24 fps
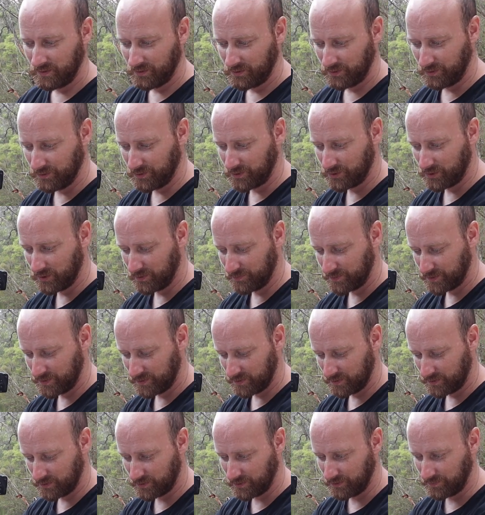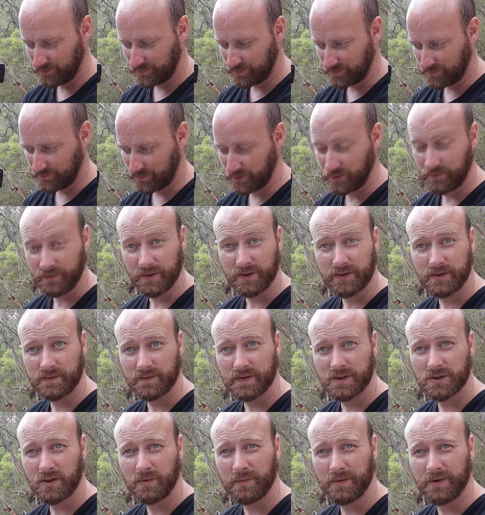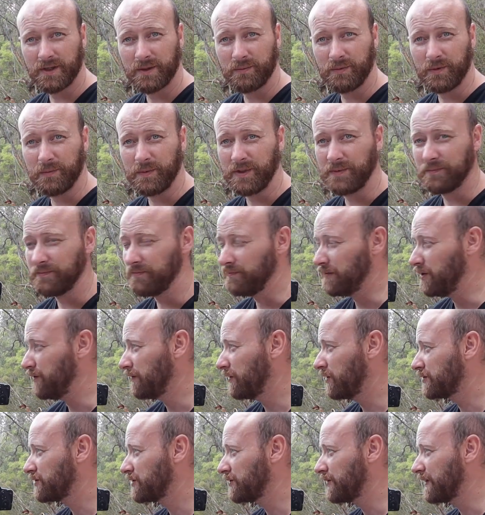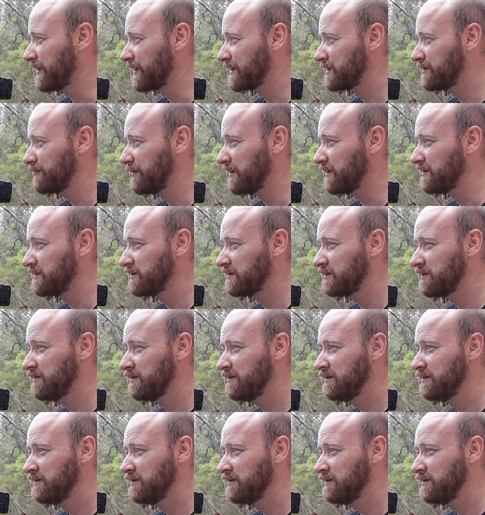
2 stops, two-thirds of a stop, and then we'll be moving on to the next place.